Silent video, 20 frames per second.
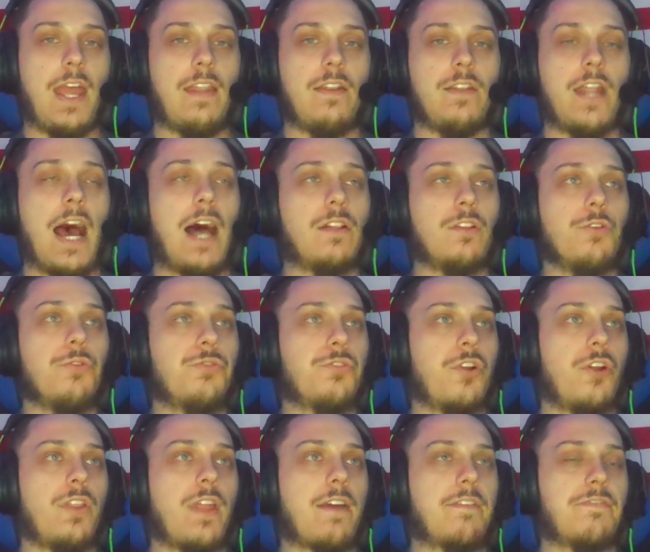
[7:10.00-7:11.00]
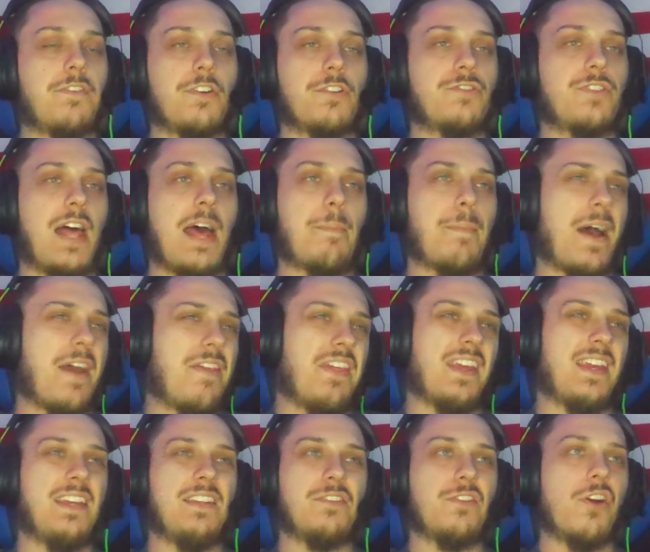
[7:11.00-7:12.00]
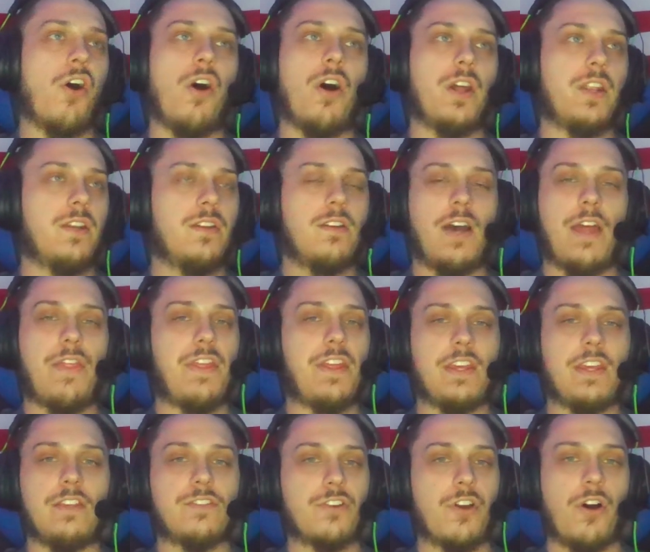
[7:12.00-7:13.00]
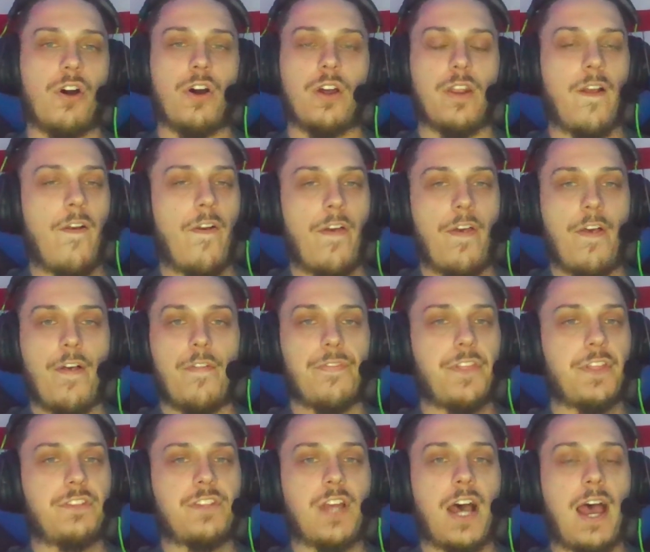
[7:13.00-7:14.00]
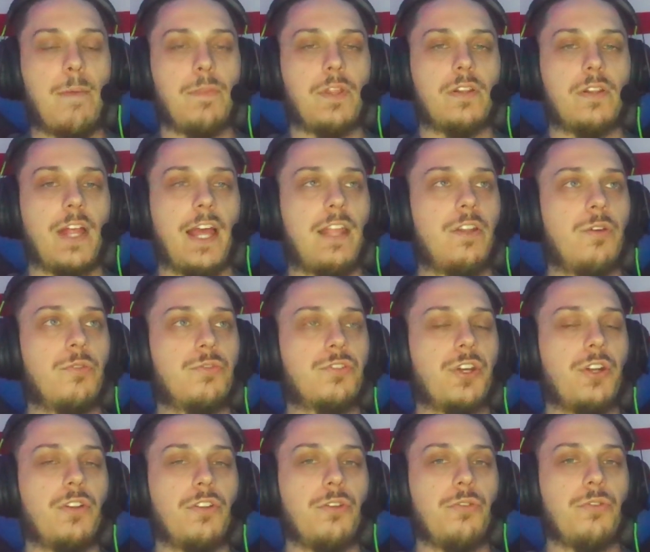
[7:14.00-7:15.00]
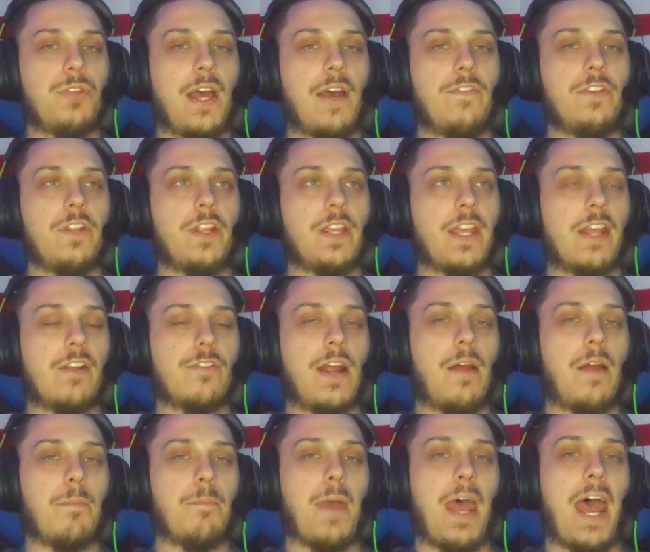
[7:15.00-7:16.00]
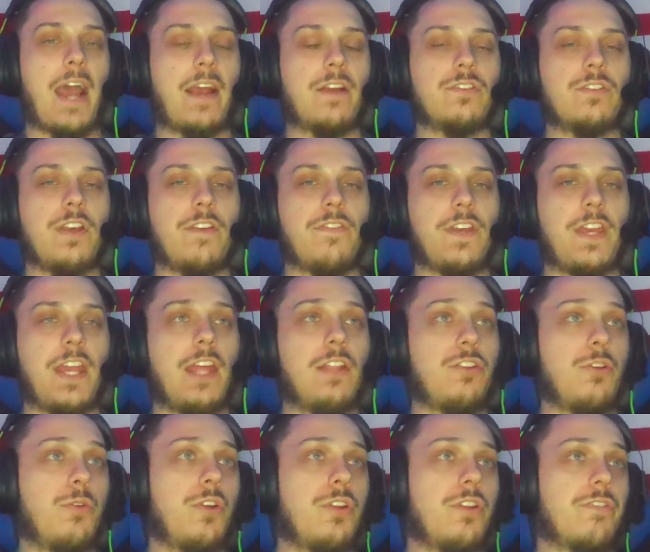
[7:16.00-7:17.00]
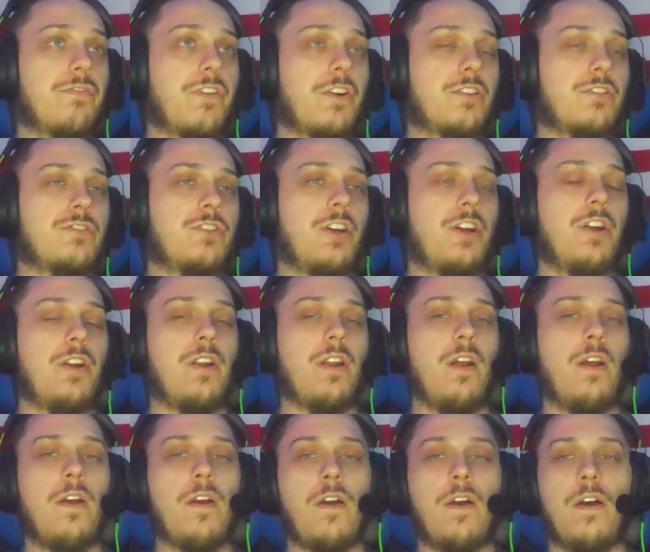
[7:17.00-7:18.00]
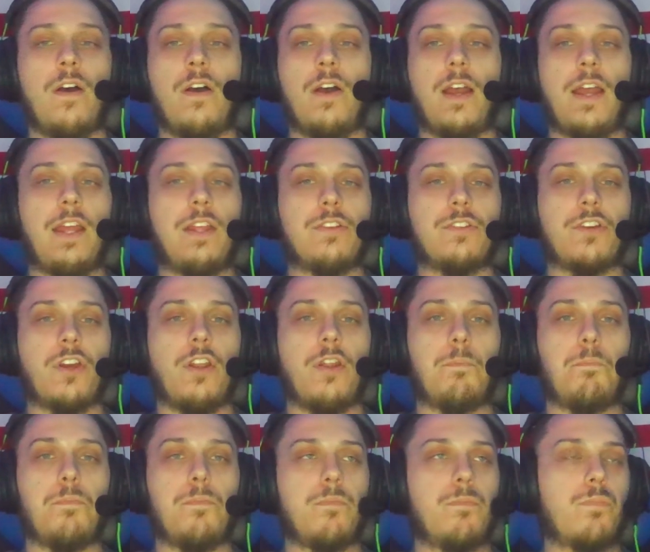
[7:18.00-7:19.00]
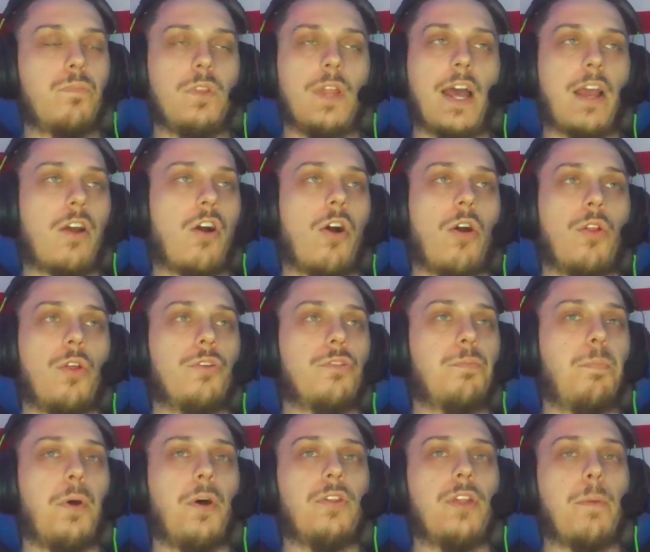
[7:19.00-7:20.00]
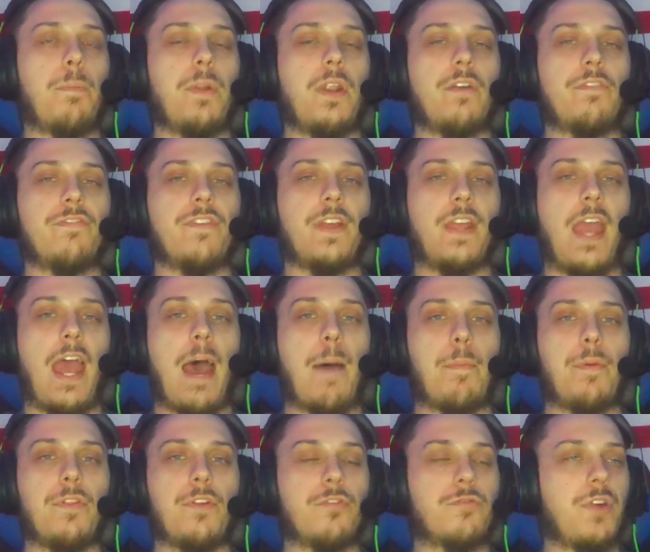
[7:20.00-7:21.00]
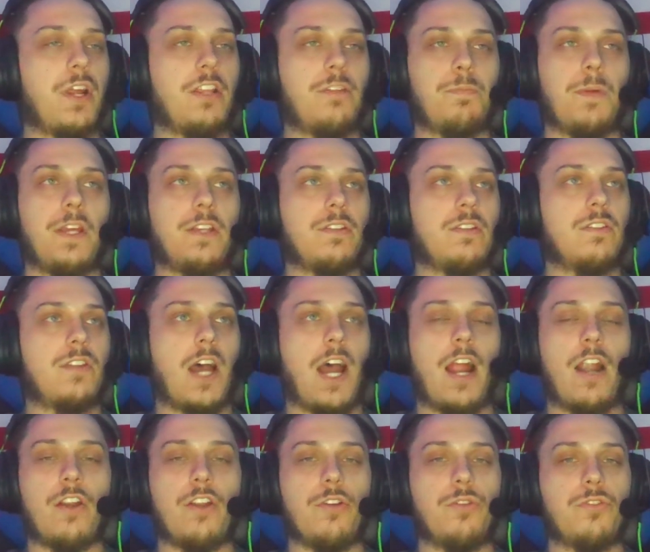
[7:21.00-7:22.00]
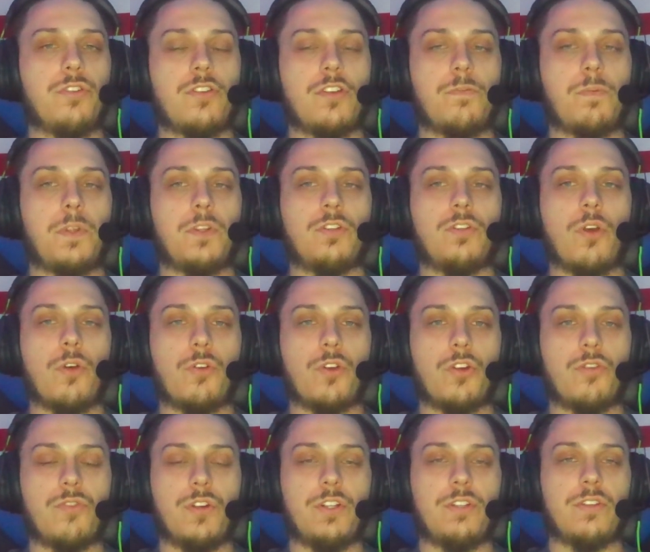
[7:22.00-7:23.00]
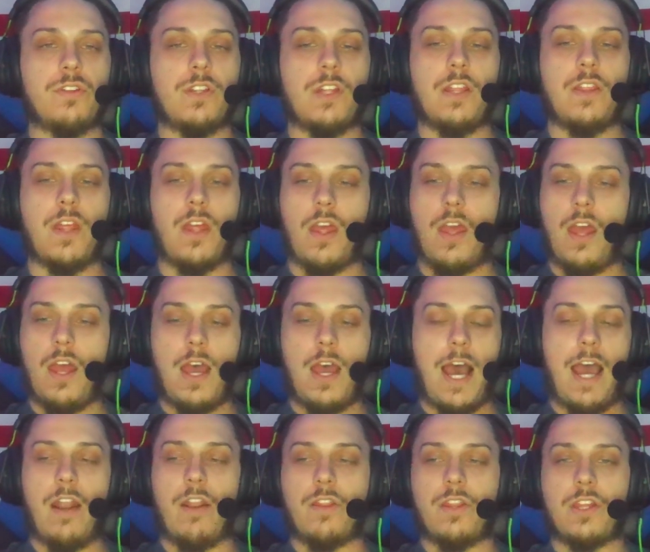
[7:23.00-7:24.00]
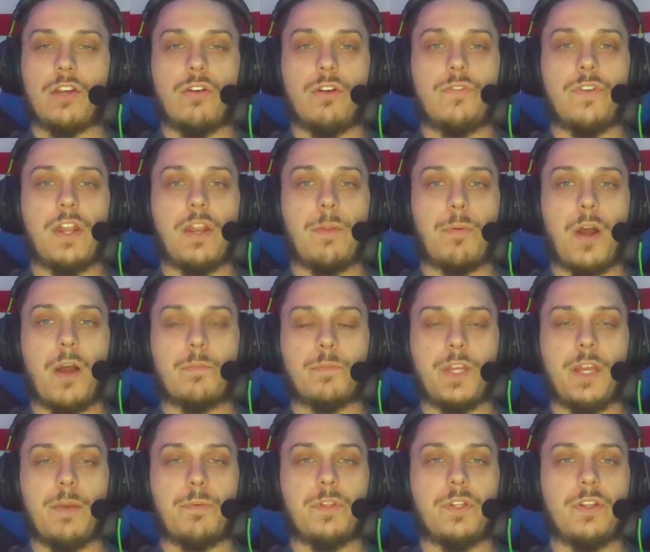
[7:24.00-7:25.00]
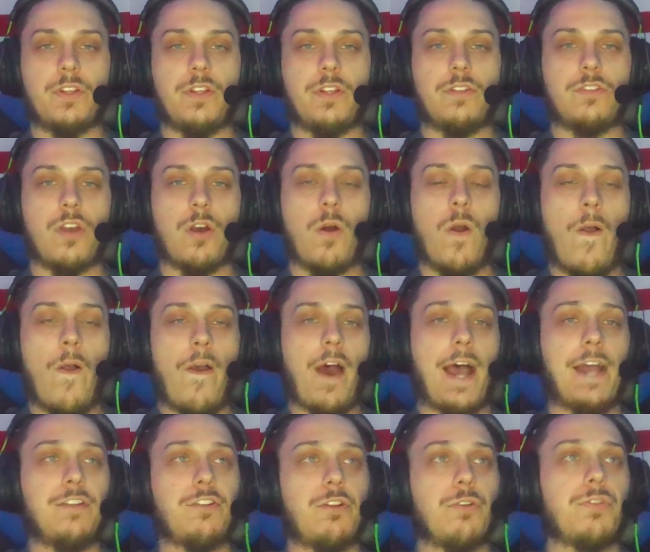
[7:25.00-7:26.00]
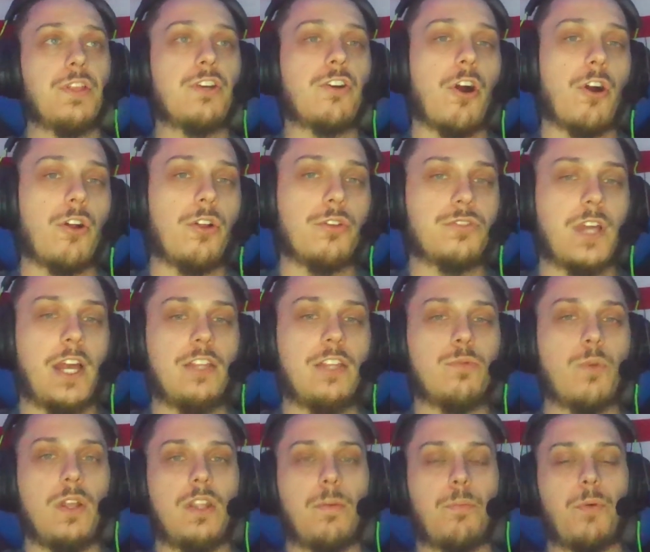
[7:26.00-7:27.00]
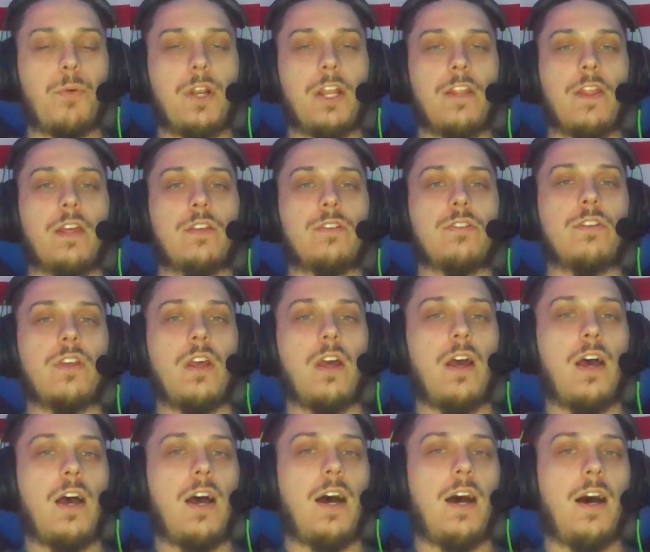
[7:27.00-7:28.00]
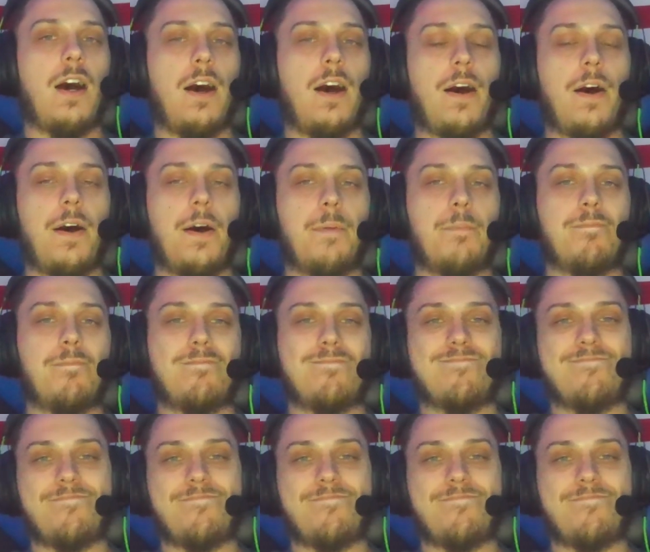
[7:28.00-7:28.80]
not lose it on that first lap, I think he's gone. I think he's gone. The time that Lando's going to lose having to get around Max if he can't do it in the first turn is going to let Carlos build up enough of a gap, and their race pace and tire usage has been so good recently that I don't think he'll have any problem keeping the lead. So I do think Carlos Sainz will end up winning this. Um,